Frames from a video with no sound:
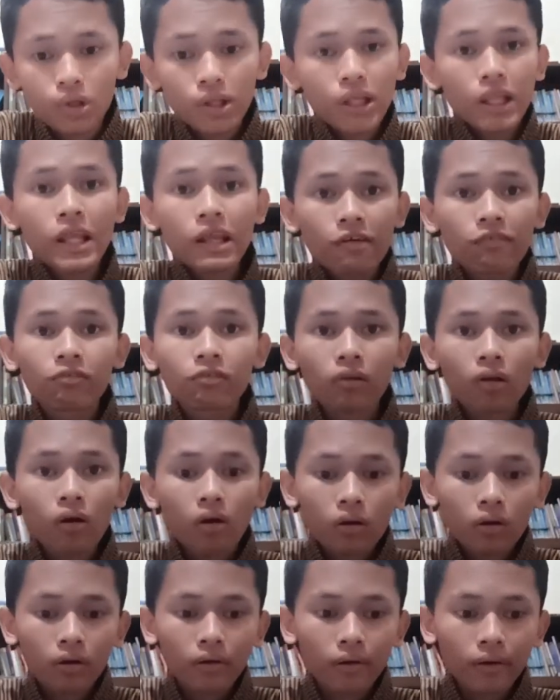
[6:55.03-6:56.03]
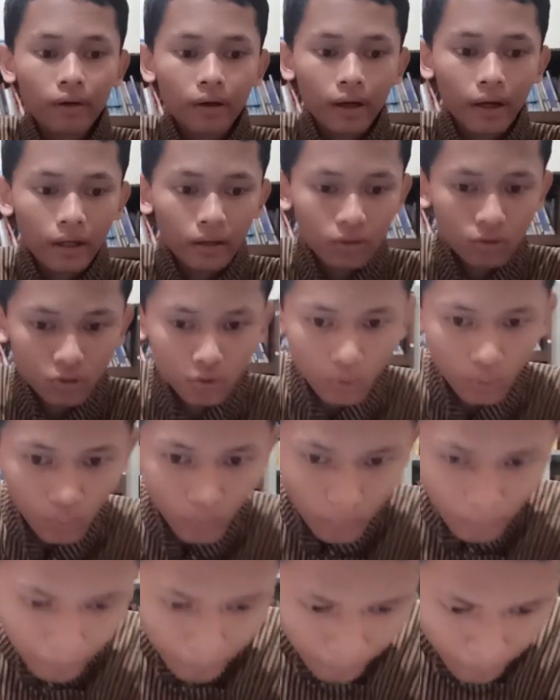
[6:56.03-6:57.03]
live longer. And also,
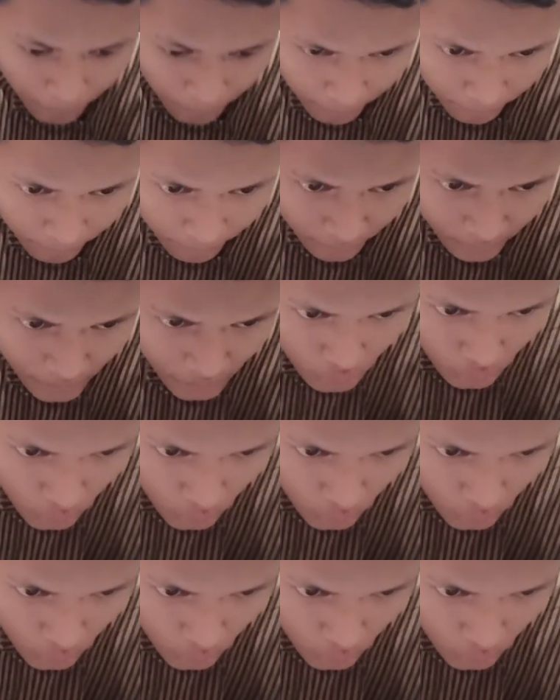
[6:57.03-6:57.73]
this